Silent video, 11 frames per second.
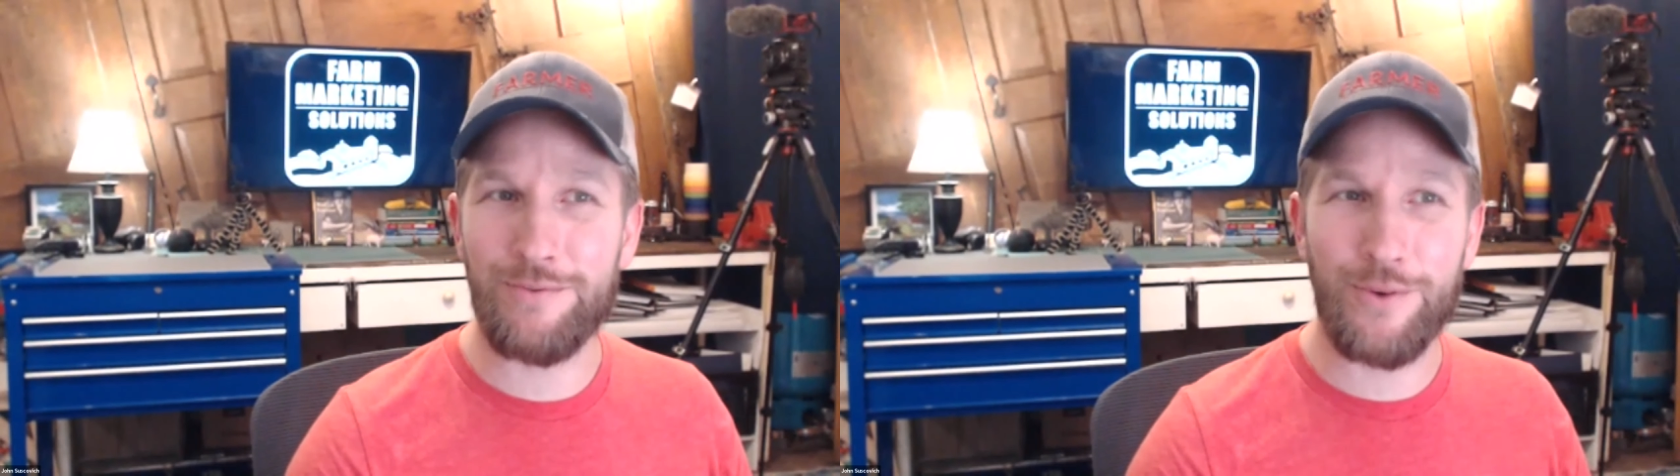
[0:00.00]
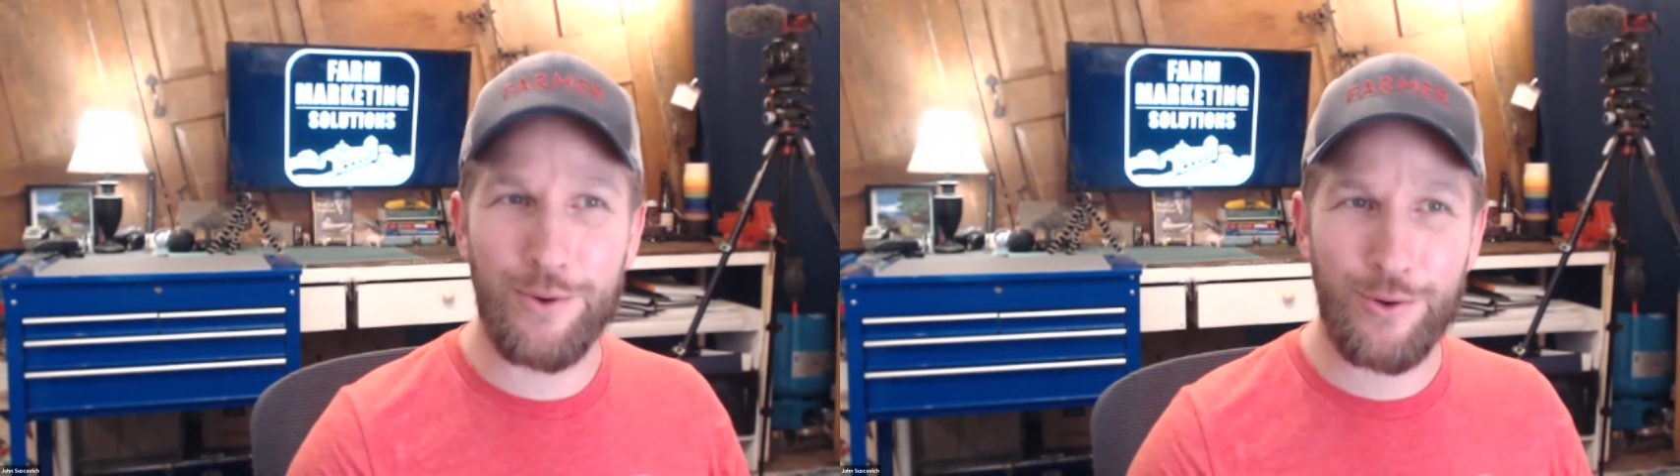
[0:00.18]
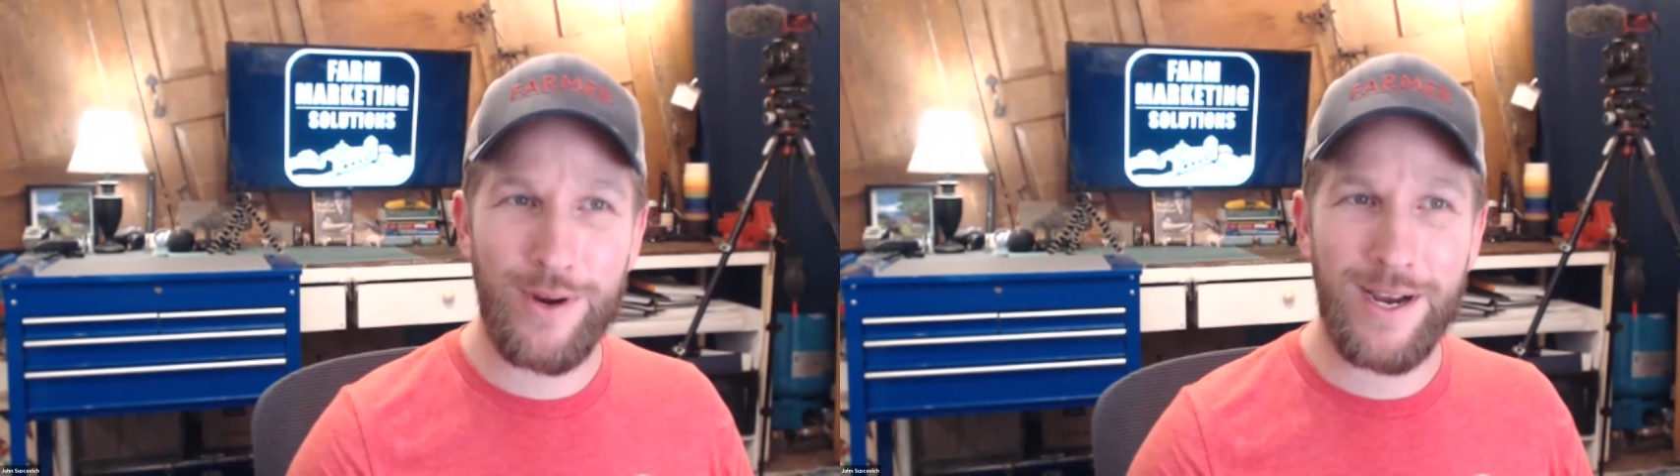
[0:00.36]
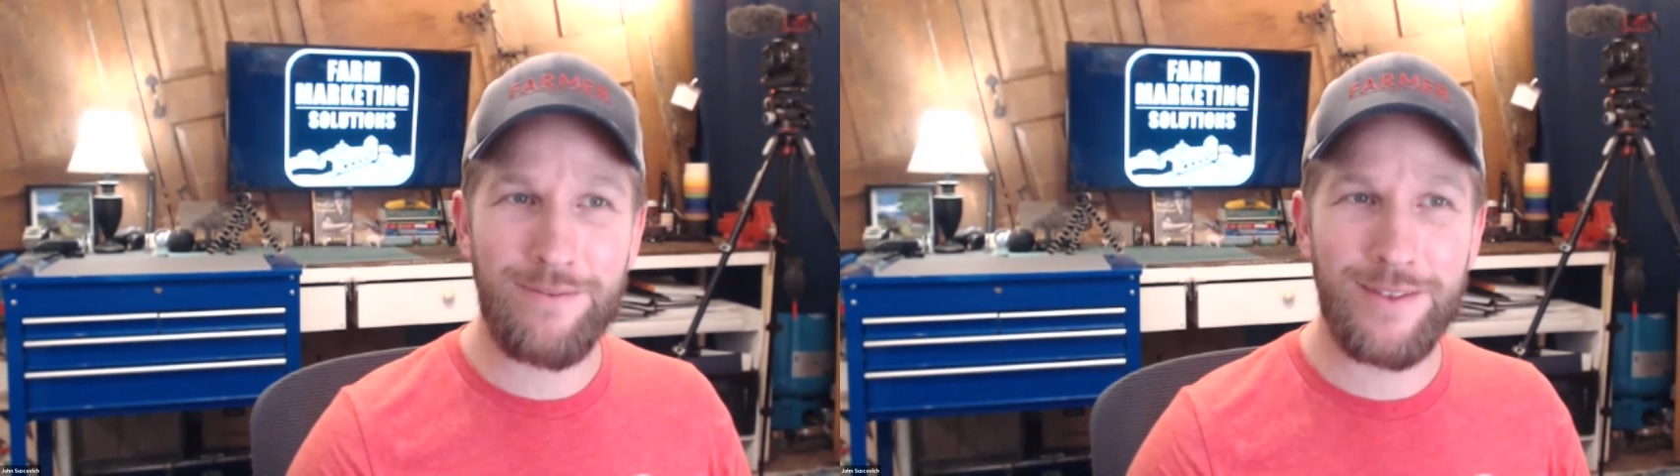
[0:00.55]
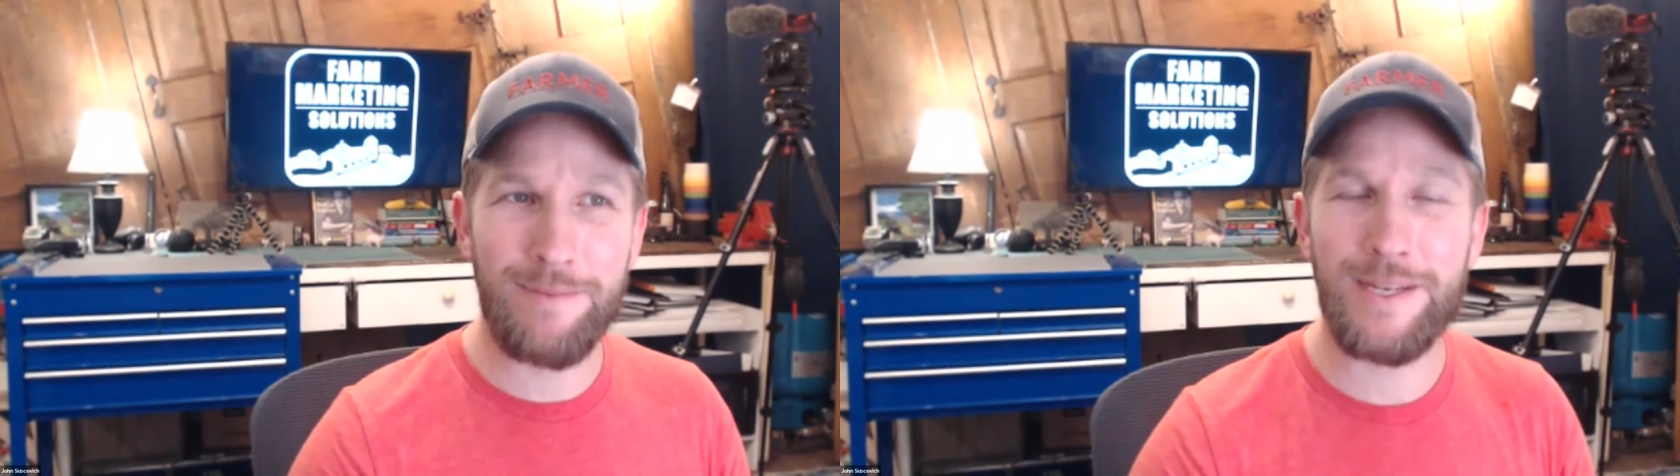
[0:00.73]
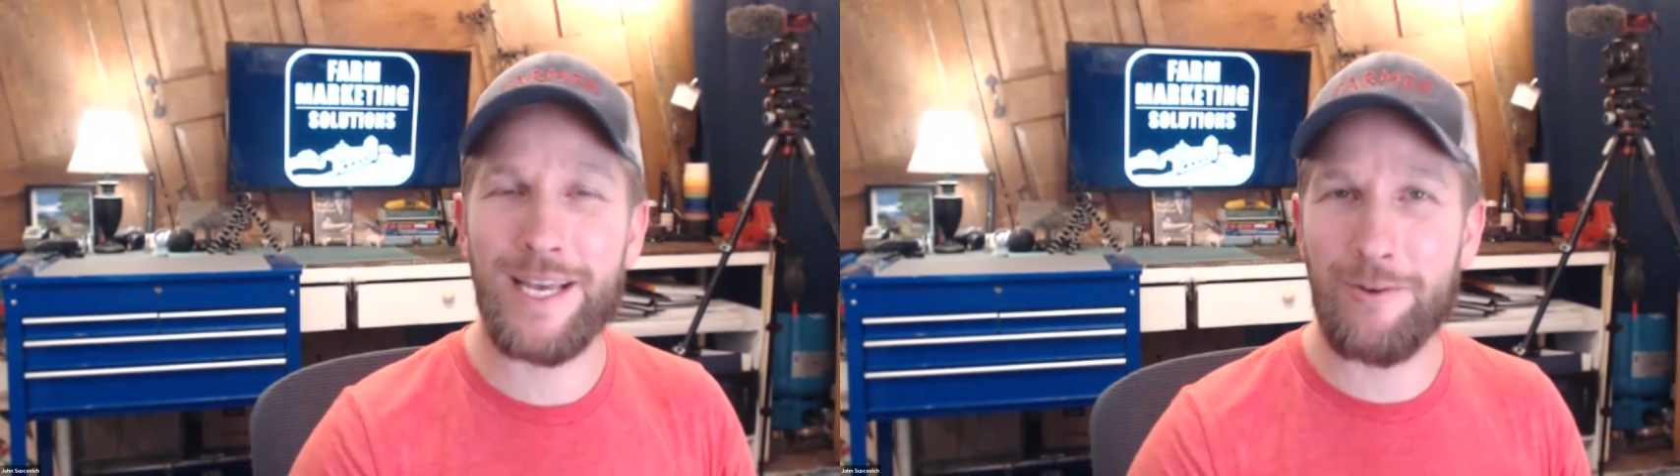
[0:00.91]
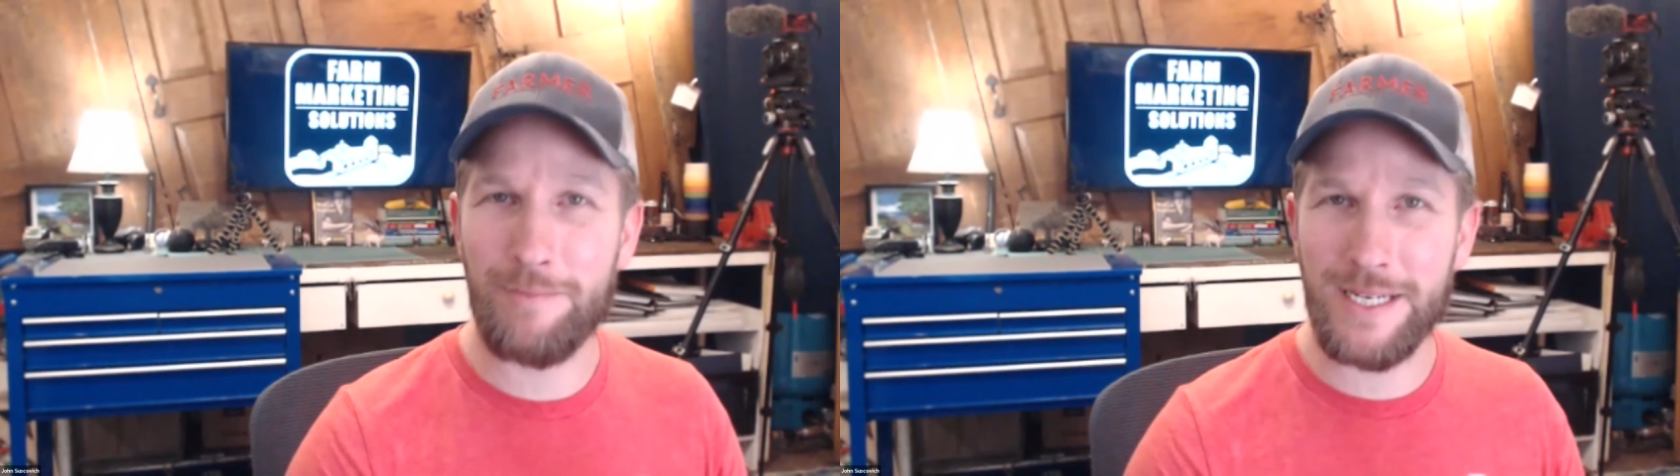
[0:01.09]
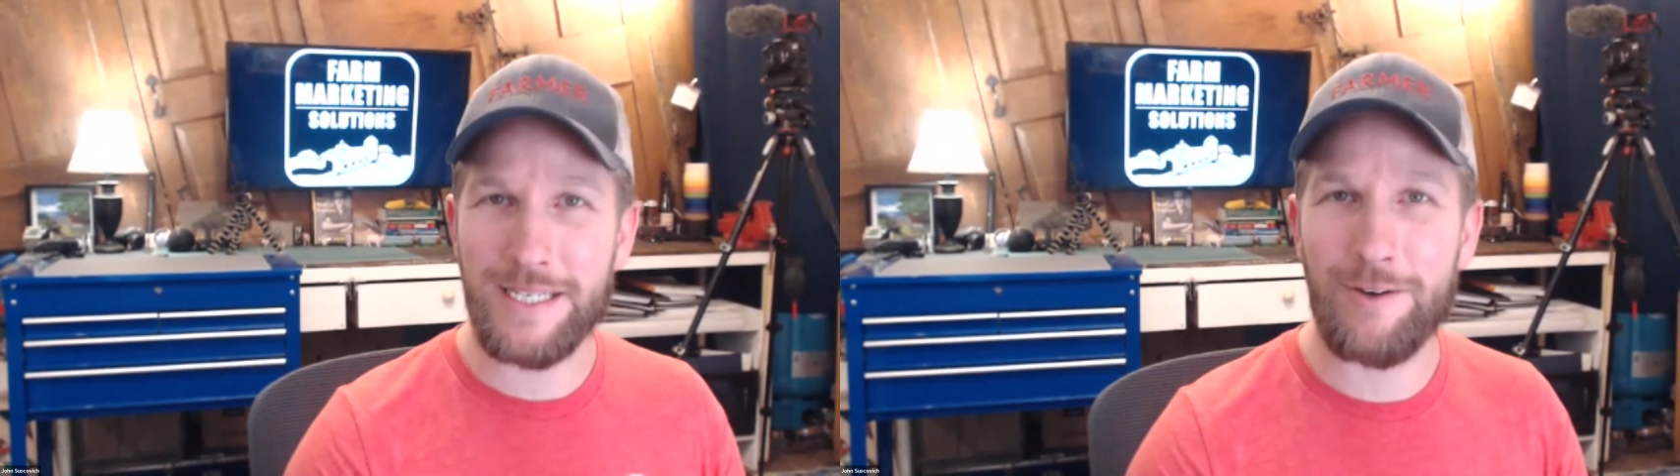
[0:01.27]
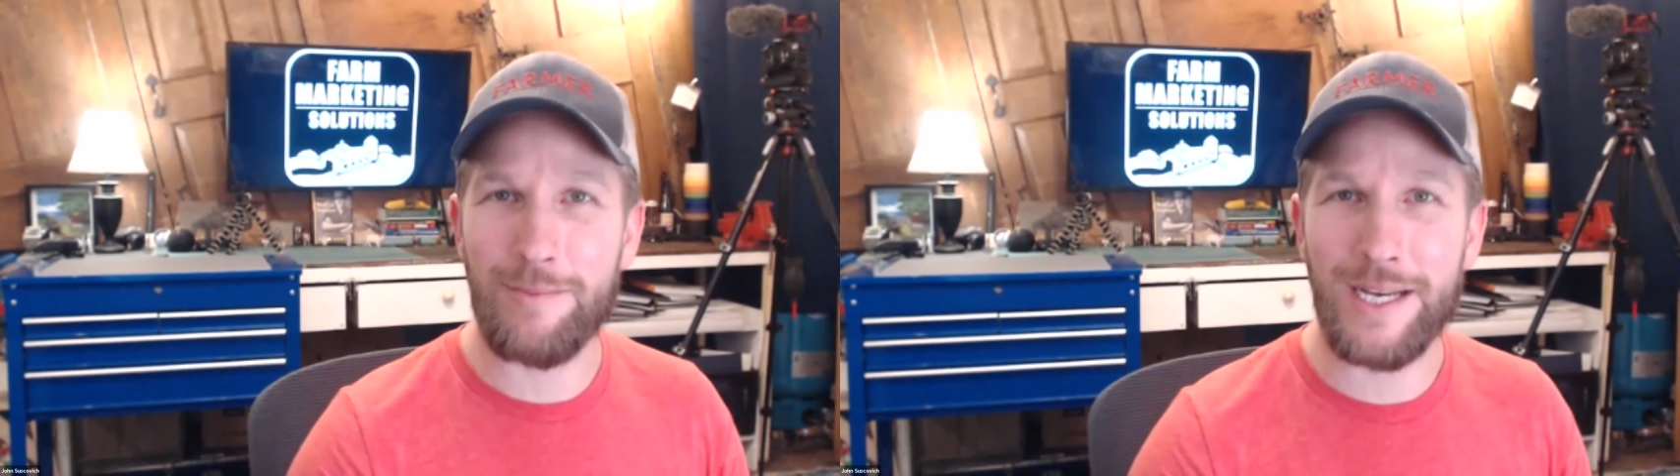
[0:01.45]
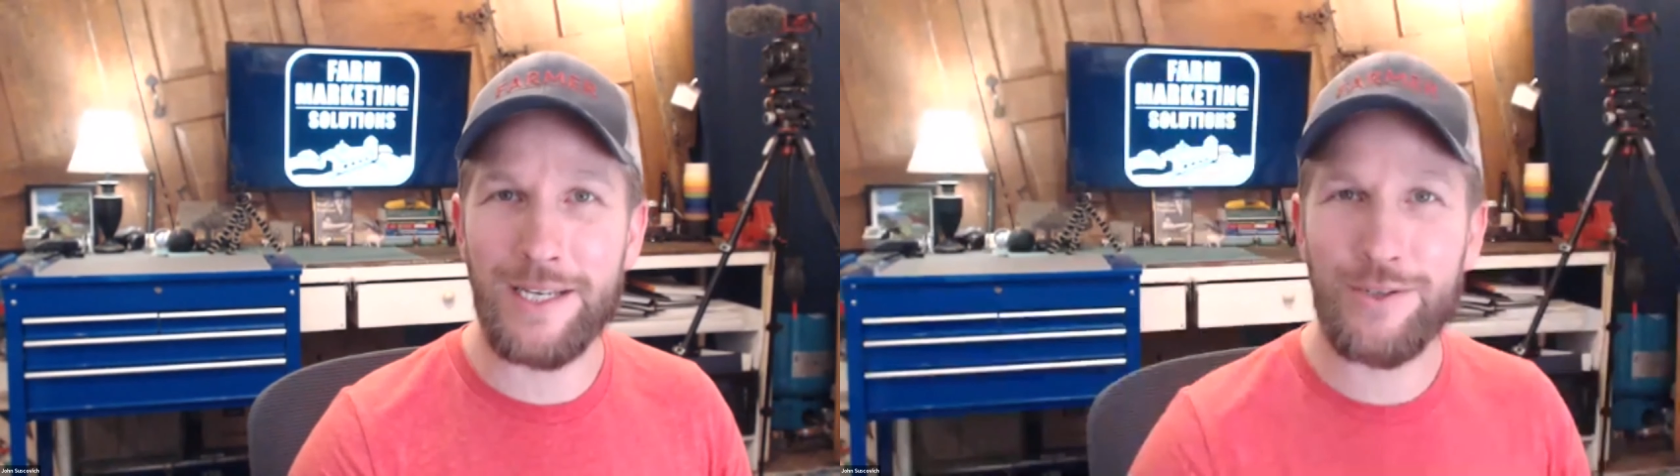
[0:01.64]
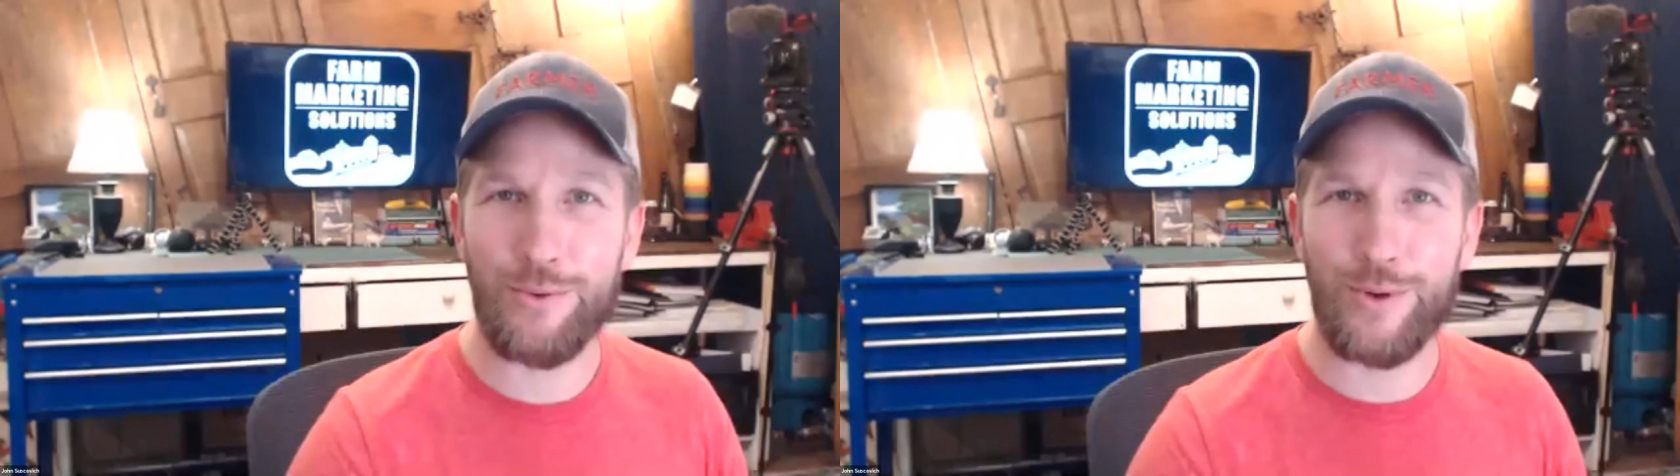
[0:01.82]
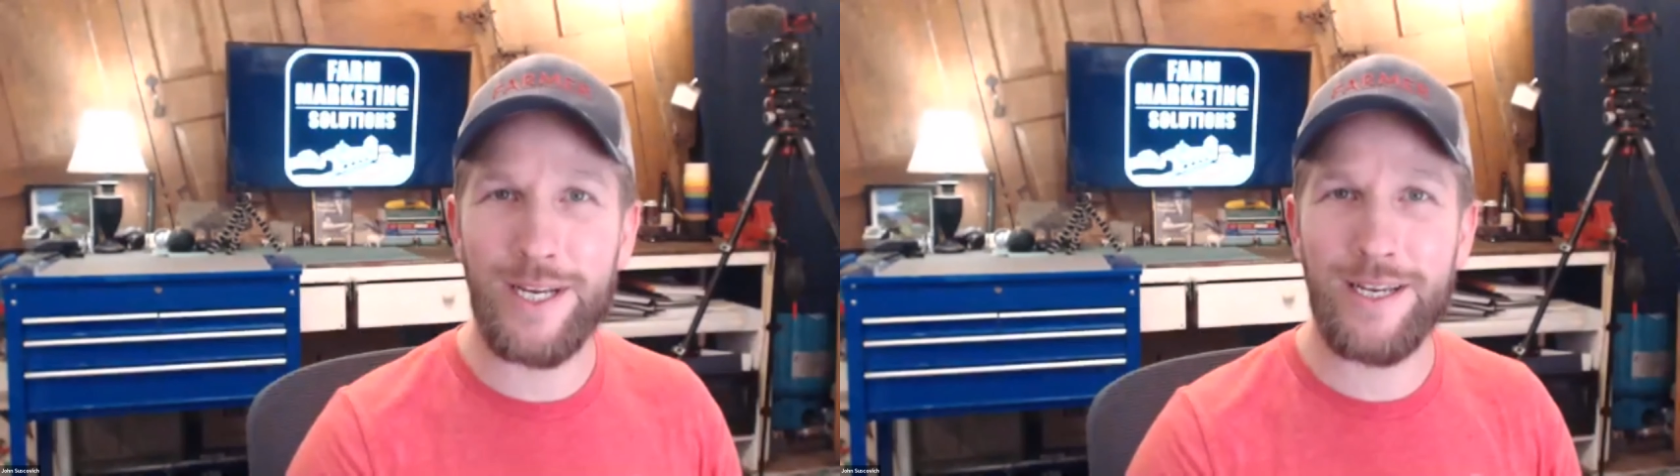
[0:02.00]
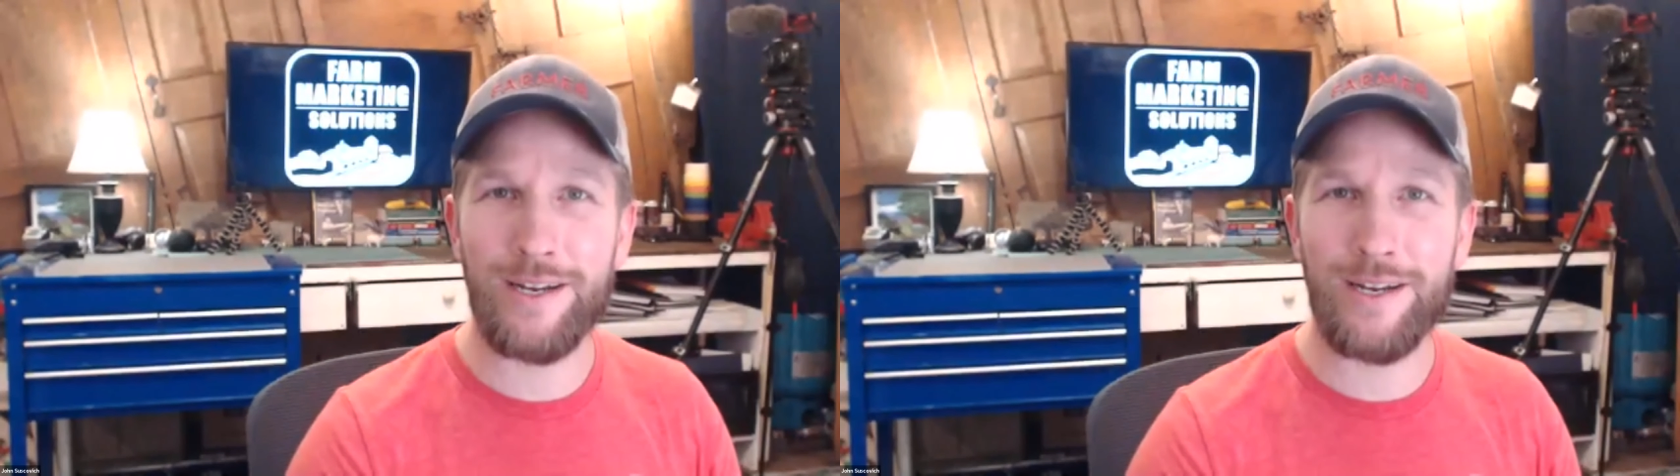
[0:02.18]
photograph them to help me tell my story.